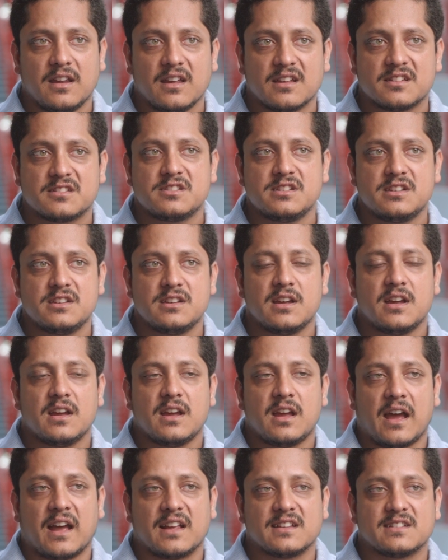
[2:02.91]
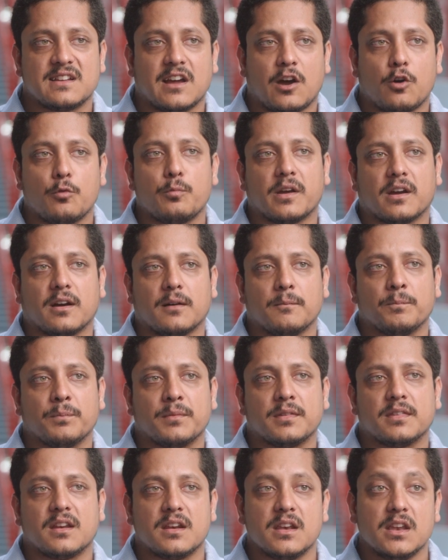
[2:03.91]
ESG has now become
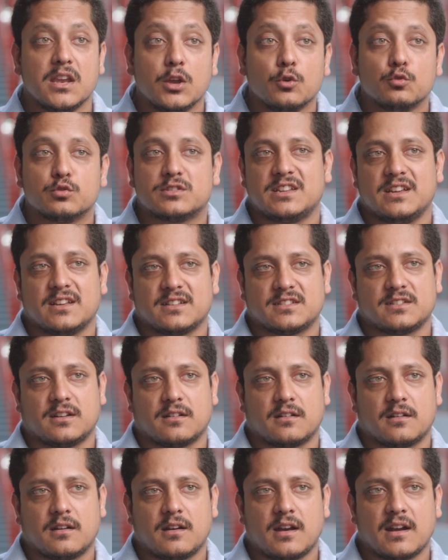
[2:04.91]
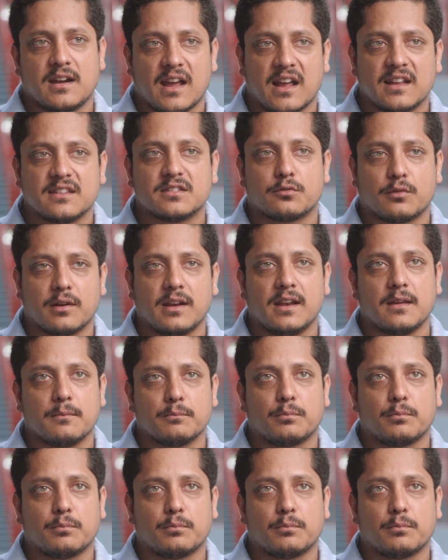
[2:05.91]
the new CSR and hence really